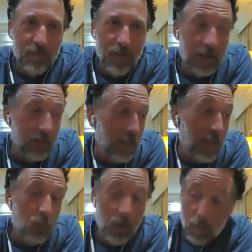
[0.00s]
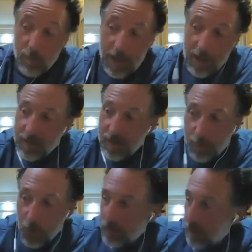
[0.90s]
and we were passing a
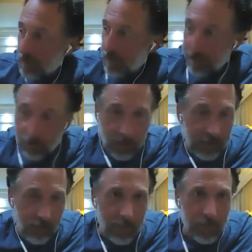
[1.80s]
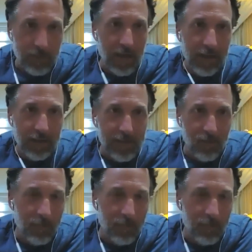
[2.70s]
boat that was literally right beside us. They were